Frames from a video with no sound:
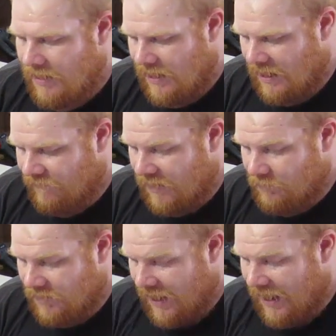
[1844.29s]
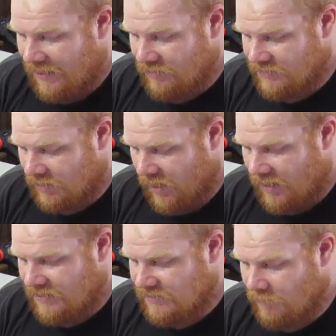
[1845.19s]
And I find with handles that are
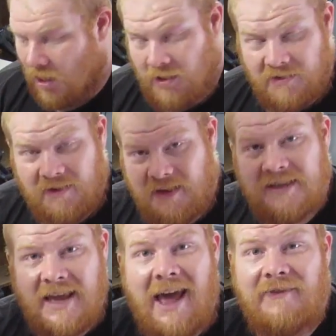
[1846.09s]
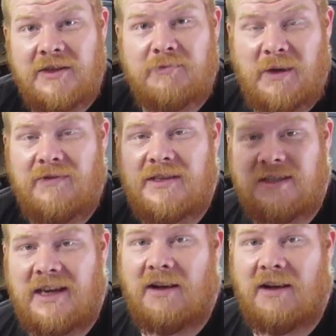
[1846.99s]
any smaller than this 1/2-inch PVC,